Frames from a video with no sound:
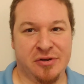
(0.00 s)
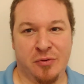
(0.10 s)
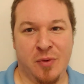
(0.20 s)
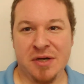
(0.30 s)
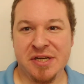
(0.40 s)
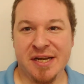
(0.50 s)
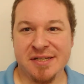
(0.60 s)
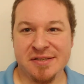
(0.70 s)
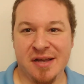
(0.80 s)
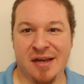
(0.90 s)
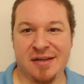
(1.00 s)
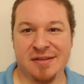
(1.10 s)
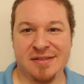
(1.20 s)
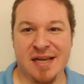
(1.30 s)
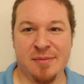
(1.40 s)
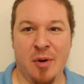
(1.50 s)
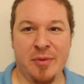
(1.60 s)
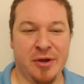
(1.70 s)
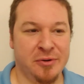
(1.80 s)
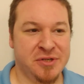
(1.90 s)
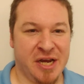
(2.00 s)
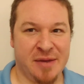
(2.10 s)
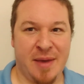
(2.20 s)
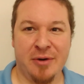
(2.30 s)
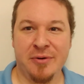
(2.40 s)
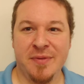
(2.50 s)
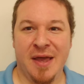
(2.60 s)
So why don't you guys take a moment, go check him out.